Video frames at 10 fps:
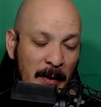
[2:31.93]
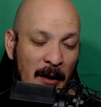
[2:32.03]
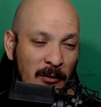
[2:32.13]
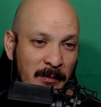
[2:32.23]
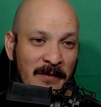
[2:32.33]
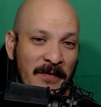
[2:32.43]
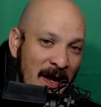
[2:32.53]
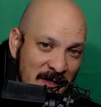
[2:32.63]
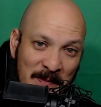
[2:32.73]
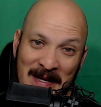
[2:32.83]
limit,
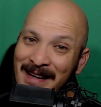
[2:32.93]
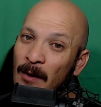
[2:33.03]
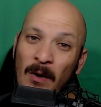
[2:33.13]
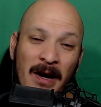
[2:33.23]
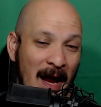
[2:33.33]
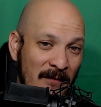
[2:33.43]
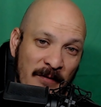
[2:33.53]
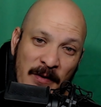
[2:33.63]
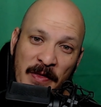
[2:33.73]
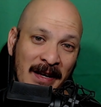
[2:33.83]
fan speed. I want
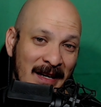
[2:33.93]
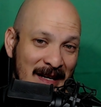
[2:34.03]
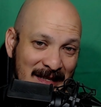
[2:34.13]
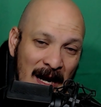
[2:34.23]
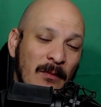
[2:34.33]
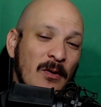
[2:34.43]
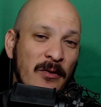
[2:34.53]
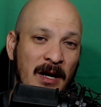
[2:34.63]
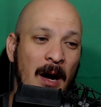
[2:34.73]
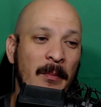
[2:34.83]
everything down below in
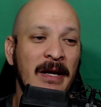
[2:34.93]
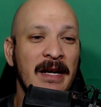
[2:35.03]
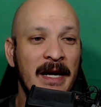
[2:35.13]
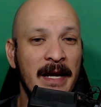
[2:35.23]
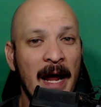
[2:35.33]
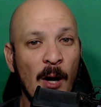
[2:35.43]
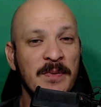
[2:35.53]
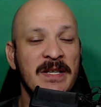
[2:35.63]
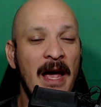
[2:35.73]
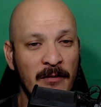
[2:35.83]
the comment. It
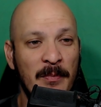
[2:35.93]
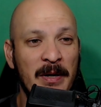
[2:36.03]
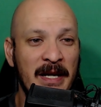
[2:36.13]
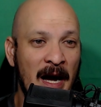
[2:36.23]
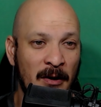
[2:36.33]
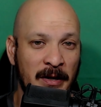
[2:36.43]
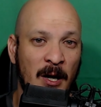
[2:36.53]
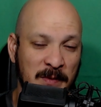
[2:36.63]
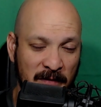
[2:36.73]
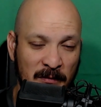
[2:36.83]
helps everybody out. It
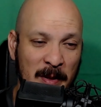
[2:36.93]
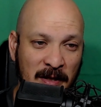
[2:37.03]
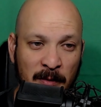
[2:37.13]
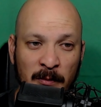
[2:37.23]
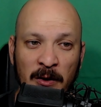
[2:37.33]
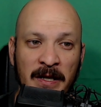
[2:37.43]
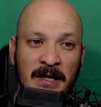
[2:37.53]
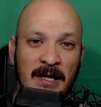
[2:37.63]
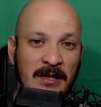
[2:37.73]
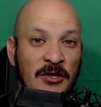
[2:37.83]
helps everybody in the community
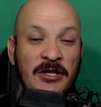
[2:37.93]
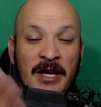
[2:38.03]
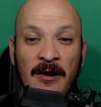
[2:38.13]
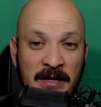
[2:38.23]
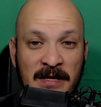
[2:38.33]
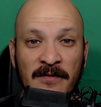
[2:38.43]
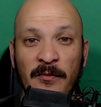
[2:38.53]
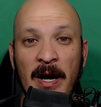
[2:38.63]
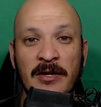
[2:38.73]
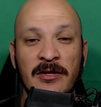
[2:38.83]
to share this
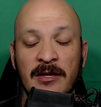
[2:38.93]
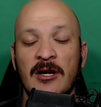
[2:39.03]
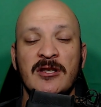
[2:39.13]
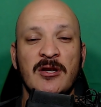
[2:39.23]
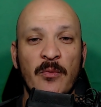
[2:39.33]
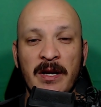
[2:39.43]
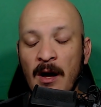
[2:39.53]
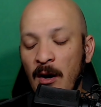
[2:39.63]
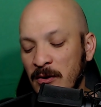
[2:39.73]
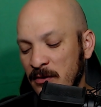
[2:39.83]
information so we
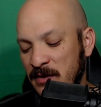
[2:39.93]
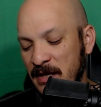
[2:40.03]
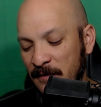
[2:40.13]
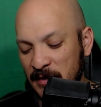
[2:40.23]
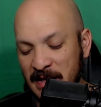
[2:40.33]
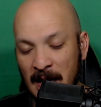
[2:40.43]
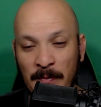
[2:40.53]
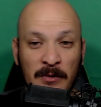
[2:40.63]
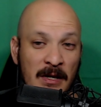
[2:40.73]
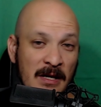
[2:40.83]
know. So say, for
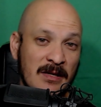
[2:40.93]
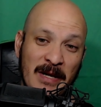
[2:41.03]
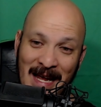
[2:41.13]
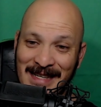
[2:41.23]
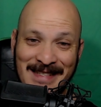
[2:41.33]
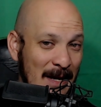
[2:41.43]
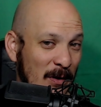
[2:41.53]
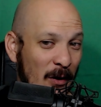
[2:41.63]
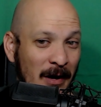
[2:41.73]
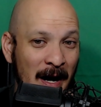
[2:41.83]
example, somebody has the same
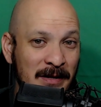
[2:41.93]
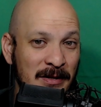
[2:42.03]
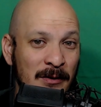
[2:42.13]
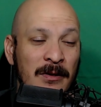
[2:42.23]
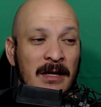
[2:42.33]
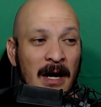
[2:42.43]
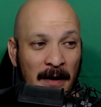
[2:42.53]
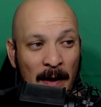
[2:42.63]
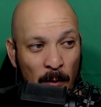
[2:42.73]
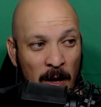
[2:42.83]
card I do
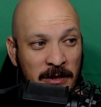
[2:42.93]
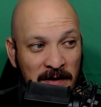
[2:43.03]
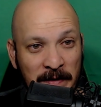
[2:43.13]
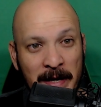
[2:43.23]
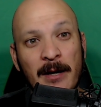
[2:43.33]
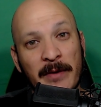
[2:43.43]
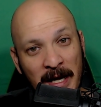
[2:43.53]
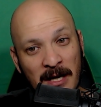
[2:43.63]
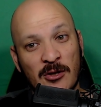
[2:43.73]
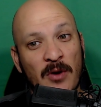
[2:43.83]
and they watch this video, they
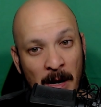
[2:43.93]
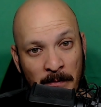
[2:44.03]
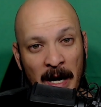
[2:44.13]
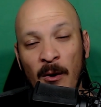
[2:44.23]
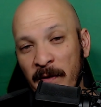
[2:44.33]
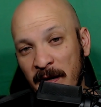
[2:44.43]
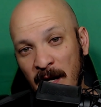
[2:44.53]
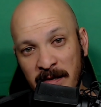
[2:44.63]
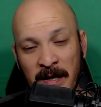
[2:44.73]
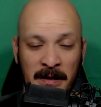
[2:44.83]
can try my
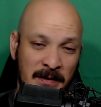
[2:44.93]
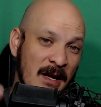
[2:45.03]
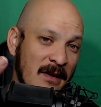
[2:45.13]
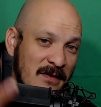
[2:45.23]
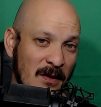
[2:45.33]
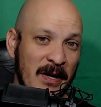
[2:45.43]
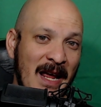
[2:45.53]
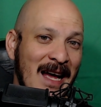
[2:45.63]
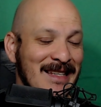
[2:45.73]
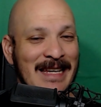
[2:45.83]
overclock settings. Somebody
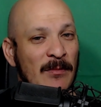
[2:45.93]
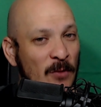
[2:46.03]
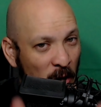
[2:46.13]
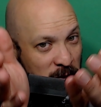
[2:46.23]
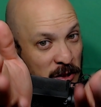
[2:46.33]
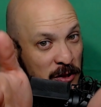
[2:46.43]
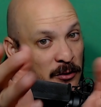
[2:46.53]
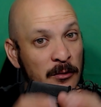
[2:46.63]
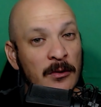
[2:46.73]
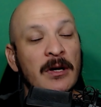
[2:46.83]
has the same card as
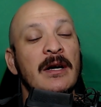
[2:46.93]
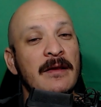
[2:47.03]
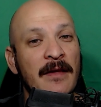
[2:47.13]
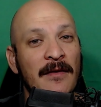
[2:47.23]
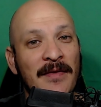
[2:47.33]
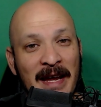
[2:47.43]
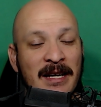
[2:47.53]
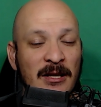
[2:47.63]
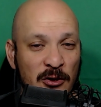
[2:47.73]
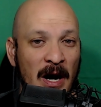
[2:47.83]
you, then they
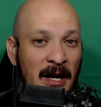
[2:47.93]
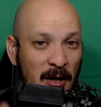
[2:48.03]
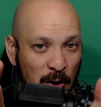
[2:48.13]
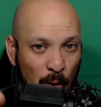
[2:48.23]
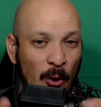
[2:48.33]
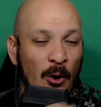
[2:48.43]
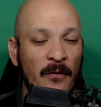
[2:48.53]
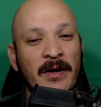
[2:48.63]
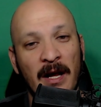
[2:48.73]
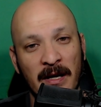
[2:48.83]
can try your
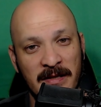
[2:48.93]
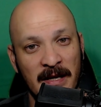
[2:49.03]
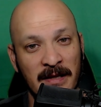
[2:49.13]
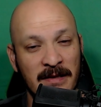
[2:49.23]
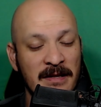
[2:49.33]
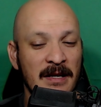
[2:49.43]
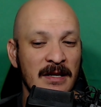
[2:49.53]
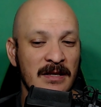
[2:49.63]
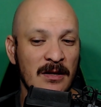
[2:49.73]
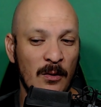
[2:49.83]
overclock settings.
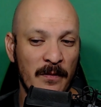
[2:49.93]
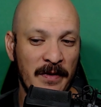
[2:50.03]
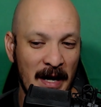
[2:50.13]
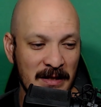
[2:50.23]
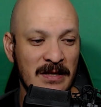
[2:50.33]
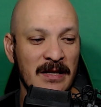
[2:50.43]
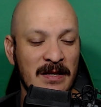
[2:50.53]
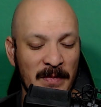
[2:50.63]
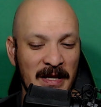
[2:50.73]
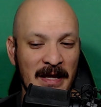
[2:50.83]
So that's
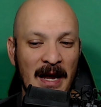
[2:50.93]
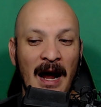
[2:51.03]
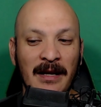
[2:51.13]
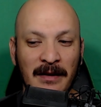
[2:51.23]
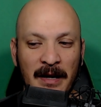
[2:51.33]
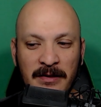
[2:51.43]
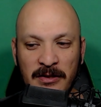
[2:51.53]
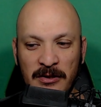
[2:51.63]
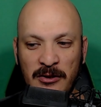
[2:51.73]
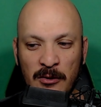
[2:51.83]
something that I like
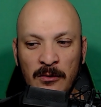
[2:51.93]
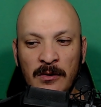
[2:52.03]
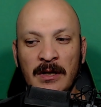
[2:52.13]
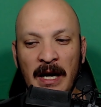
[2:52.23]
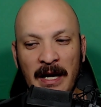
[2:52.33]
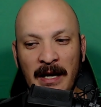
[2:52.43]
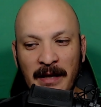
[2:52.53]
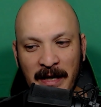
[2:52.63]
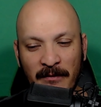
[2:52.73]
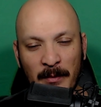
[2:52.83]
to do, and I
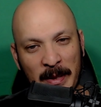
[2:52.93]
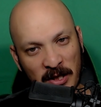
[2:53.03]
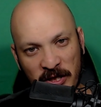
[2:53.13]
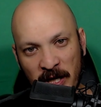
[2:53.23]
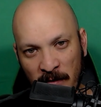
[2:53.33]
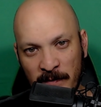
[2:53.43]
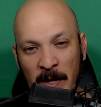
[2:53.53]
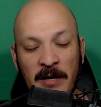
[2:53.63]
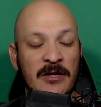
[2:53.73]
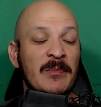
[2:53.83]
like everybody to share
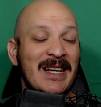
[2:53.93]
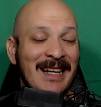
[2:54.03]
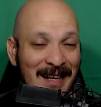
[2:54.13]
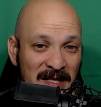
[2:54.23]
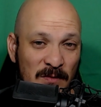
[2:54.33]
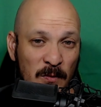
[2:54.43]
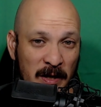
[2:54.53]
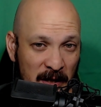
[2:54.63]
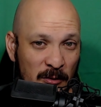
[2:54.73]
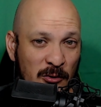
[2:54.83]
information because we're
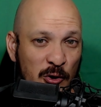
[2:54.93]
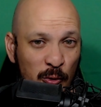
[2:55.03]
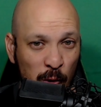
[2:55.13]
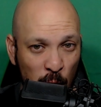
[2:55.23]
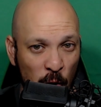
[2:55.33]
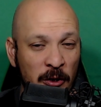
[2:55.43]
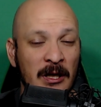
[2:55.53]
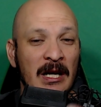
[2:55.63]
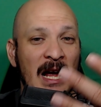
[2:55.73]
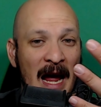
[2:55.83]
here to learn
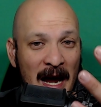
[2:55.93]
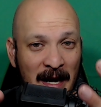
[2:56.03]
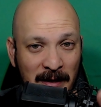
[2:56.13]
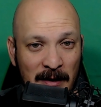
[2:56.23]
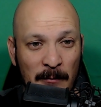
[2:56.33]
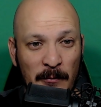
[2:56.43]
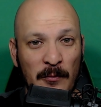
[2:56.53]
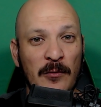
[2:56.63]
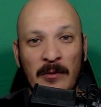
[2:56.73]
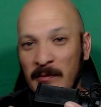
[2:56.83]
and
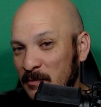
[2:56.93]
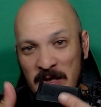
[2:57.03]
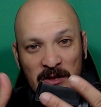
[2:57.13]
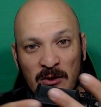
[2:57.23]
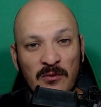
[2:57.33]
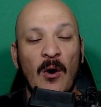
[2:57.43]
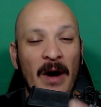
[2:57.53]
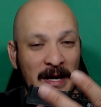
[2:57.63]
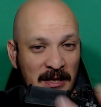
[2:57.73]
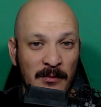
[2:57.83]
just grow
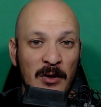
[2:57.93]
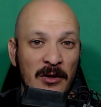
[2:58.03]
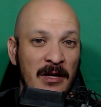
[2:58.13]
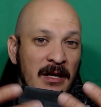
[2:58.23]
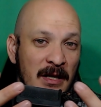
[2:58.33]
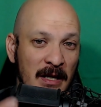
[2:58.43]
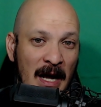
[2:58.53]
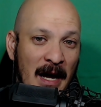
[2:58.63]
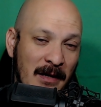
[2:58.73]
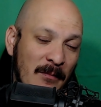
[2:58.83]
as a community,
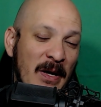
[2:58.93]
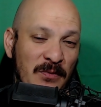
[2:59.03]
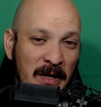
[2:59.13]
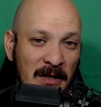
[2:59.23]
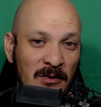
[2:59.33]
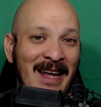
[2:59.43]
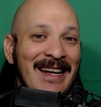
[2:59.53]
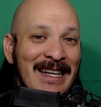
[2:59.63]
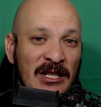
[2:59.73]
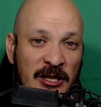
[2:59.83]
and the best way to do that
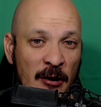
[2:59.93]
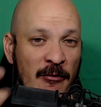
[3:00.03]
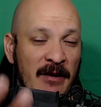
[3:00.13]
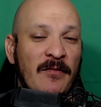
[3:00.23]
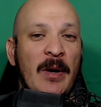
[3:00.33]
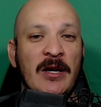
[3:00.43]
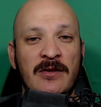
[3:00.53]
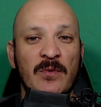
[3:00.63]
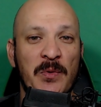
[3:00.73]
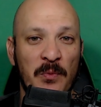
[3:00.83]
is sharing
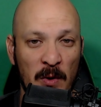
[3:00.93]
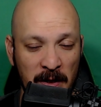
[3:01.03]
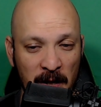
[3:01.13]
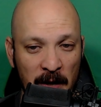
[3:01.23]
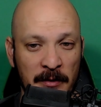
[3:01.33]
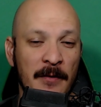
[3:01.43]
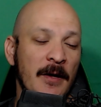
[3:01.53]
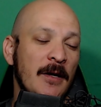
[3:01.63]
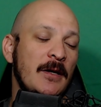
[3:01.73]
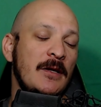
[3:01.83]
information with one another.
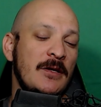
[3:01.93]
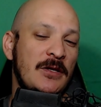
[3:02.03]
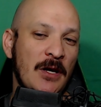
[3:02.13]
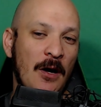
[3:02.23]
So